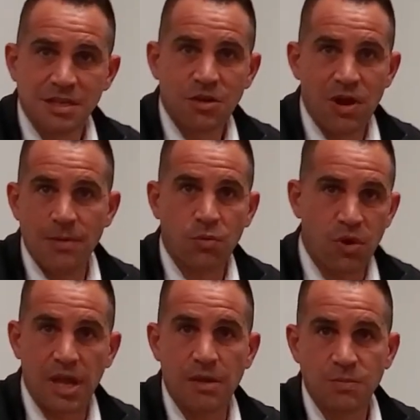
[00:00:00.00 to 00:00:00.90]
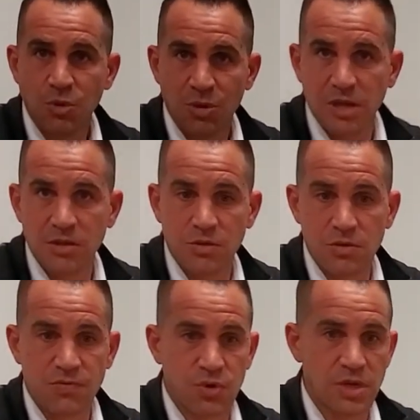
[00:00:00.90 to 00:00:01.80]
grab Graham. He'll be able to do it
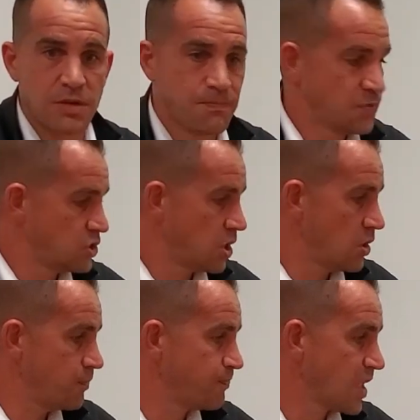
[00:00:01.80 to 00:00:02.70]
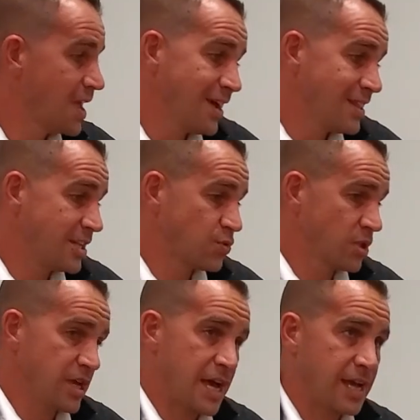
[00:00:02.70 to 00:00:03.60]
for you. So that's
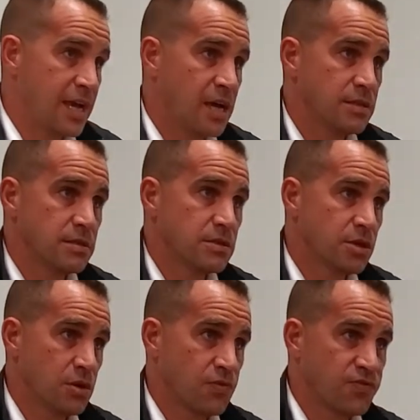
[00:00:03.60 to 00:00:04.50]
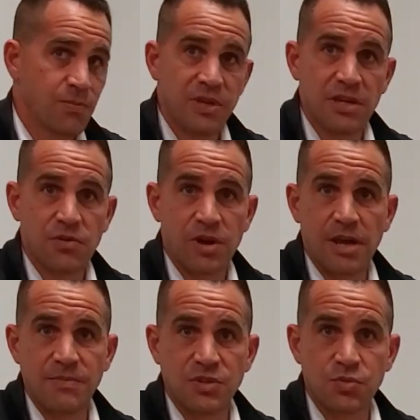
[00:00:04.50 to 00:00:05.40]
really all I got. So from me and
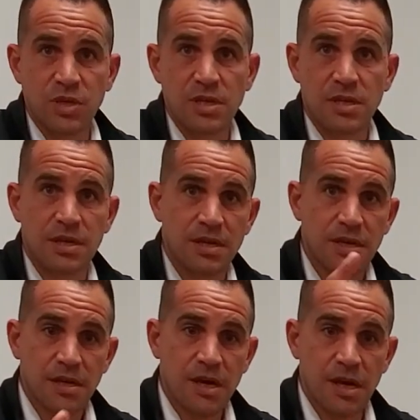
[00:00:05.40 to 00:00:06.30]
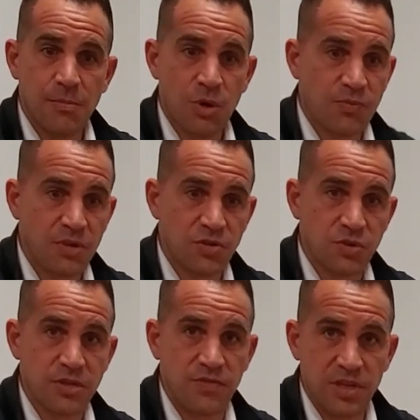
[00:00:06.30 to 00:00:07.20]
Graham this week, hope you
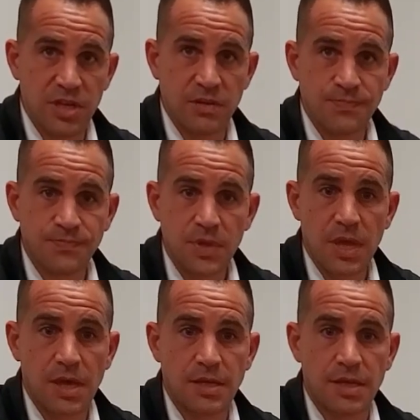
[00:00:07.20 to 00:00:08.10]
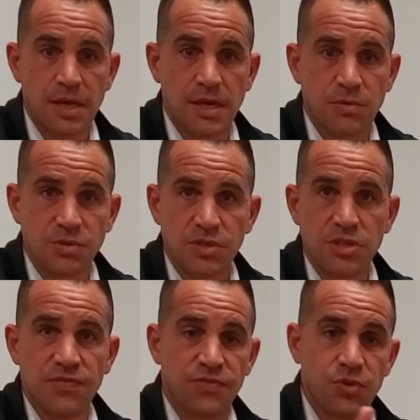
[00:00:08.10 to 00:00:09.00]
enjoyed the video, and we'll see you in
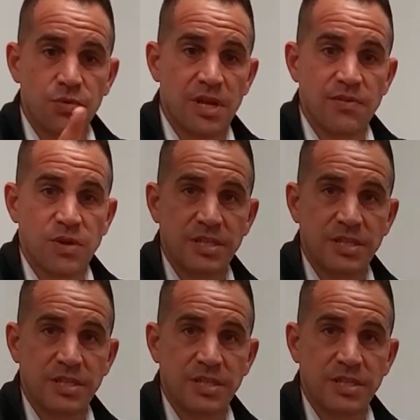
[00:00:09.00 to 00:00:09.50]
a few, and have a great